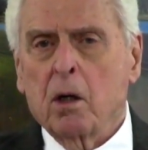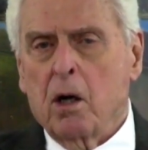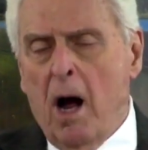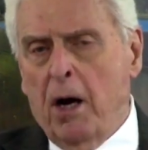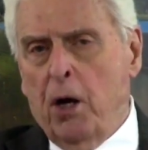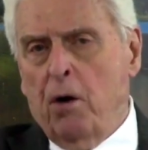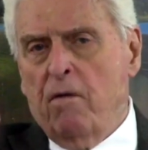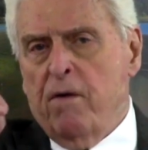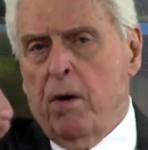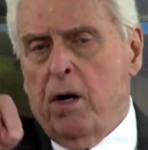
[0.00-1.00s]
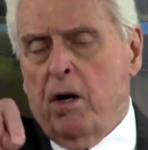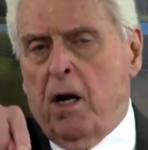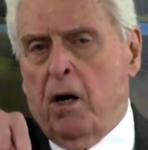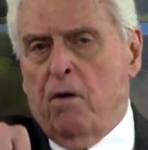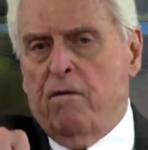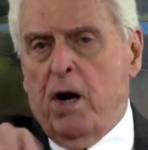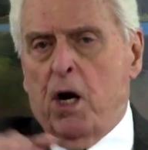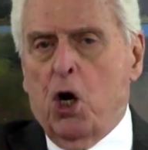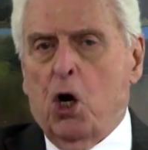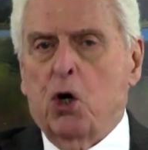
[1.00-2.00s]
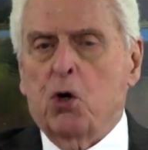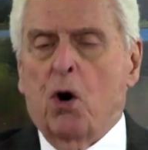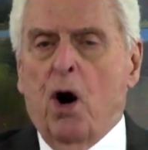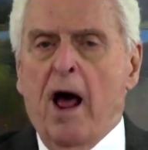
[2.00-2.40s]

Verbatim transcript: God intervening in your